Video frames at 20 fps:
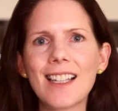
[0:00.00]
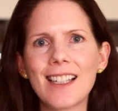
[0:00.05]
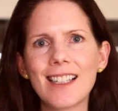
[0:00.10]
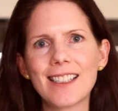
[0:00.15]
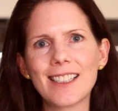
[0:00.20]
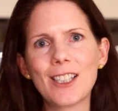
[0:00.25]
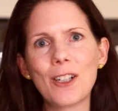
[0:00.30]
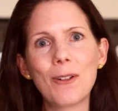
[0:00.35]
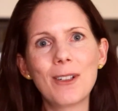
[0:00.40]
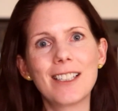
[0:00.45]

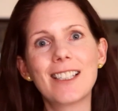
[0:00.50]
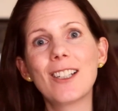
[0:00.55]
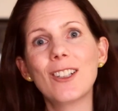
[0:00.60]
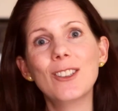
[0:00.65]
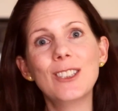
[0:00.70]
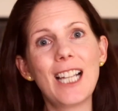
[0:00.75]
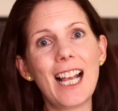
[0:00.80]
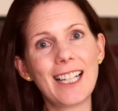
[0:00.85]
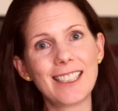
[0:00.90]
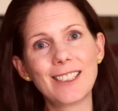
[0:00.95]
So until
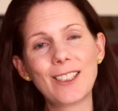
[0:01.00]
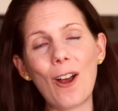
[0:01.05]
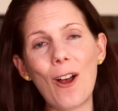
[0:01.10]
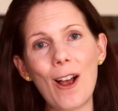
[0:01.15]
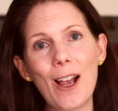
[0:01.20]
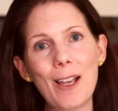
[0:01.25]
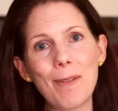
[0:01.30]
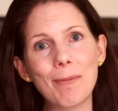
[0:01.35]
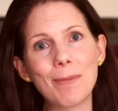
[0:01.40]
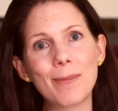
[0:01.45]
next
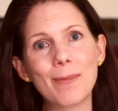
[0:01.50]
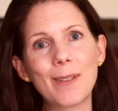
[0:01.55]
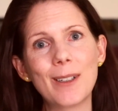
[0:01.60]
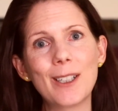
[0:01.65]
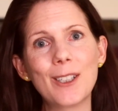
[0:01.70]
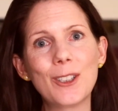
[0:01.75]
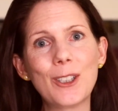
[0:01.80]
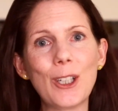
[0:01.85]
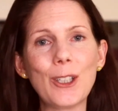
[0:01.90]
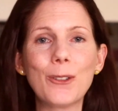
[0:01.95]
time,
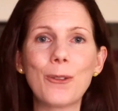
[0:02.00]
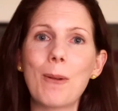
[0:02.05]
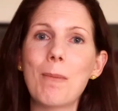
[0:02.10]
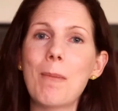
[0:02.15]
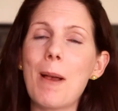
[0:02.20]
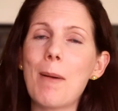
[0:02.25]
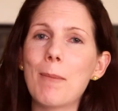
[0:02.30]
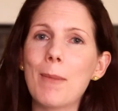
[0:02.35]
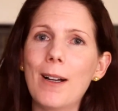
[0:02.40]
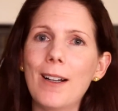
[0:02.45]
just
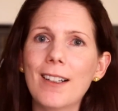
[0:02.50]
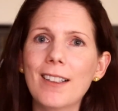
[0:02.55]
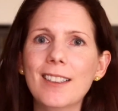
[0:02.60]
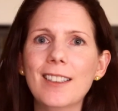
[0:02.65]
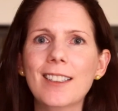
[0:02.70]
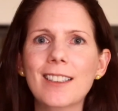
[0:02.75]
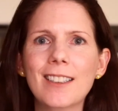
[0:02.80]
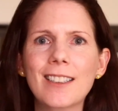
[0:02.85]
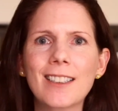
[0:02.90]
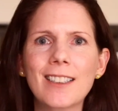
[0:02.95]
remember,
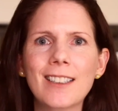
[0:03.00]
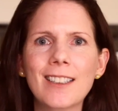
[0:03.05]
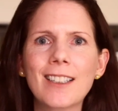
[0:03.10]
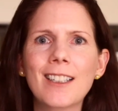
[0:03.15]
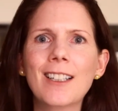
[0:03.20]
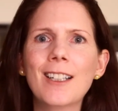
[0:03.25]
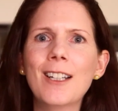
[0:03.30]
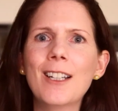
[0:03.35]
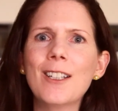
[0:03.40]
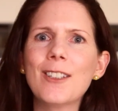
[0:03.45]

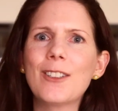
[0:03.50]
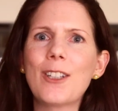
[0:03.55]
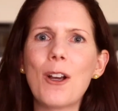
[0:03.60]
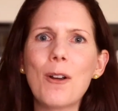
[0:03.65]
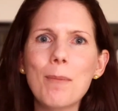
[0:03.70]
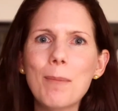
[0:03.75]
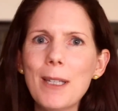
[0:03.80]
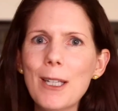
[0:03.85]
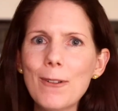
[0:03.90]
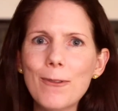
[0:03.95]

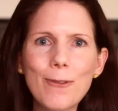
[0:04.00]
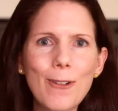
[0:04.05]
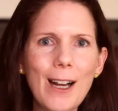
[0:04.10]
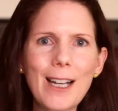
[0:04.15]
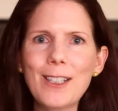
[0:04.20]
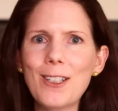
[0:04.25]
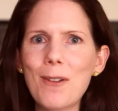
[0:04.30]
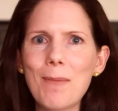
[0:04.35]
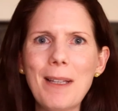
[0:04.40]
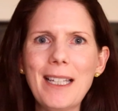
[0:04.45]
don't be
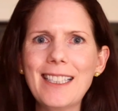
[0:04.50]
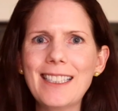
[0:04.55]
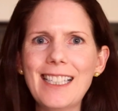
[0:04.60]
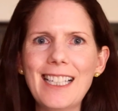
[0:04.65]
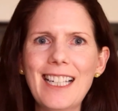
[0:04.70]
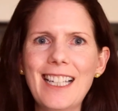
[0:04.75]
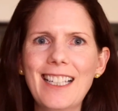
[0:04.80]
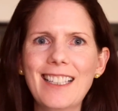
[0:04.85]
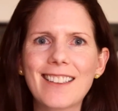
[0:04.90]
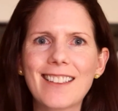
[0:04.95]
afraid to be
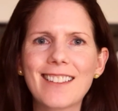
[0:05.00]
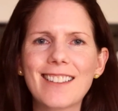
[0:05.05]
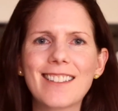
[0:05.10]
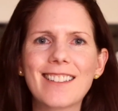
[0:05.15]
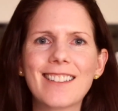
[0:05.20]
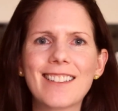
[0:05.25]
seen.